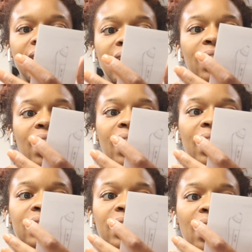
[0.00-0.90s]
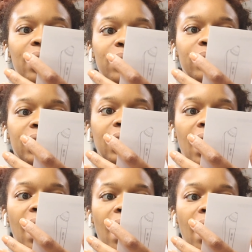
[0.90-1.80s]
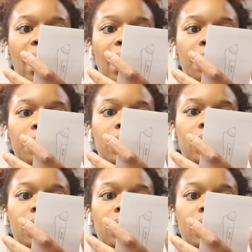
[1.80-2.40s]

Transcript: and then I gotta download the app.